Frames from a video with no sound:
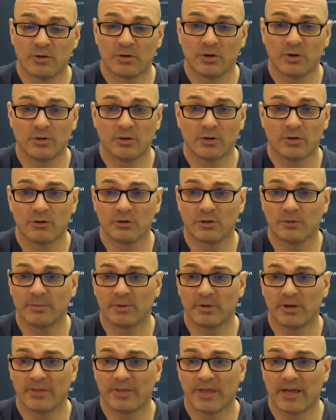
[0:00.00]
Couldn't
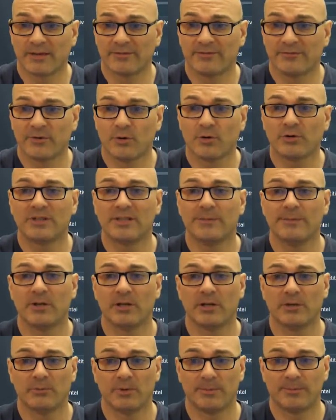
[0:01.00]
grumble at that. 40
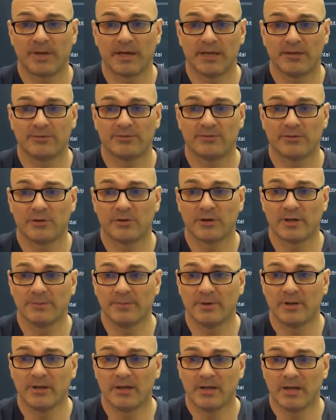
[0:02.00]
million we paid for
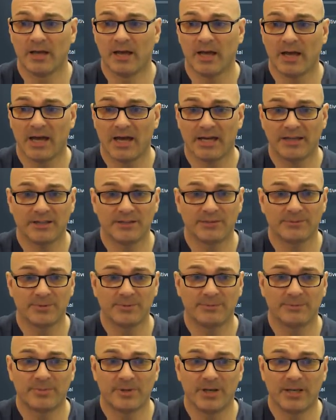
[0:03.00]
him, and he's
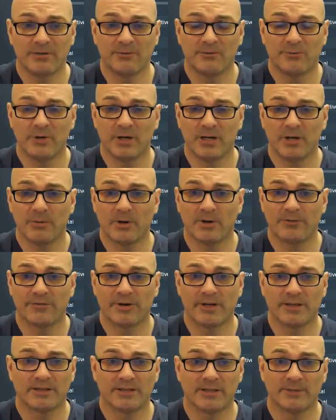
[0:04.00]
been playing really well for
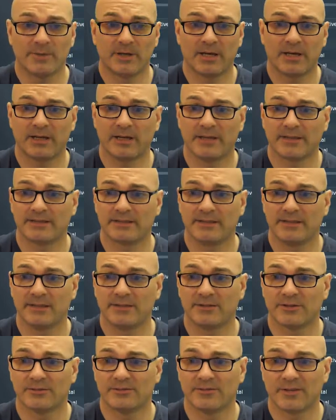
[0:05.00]
AC Milan last
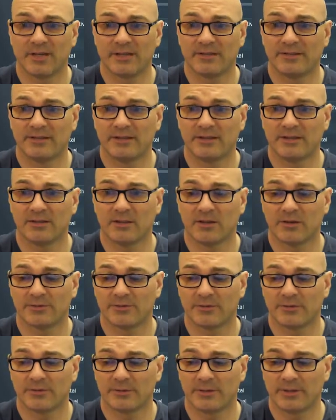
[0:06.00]
season. 19 goals
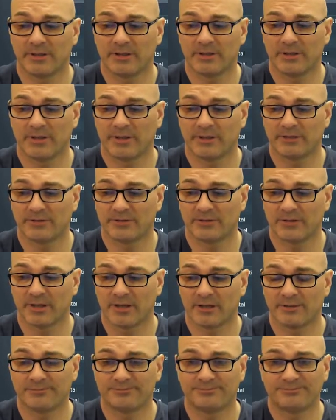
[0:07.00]
in 29.
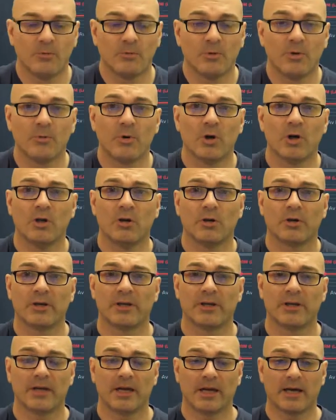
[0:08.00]
So we were
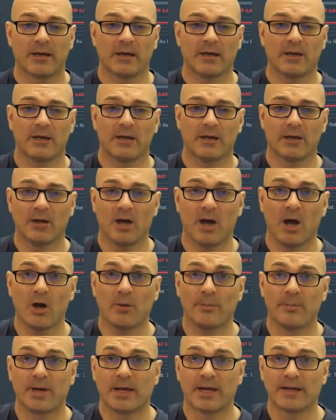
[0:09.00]
looking at uh,
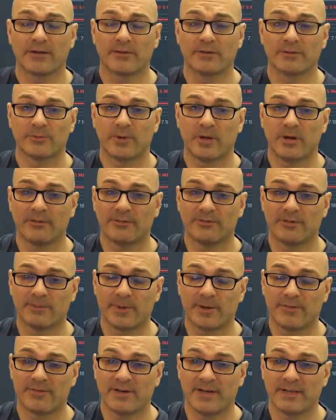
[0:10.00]
Oblak as well from
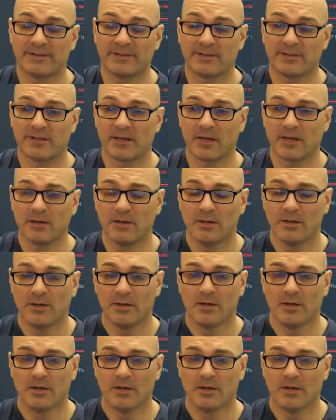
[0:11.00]
Atletico,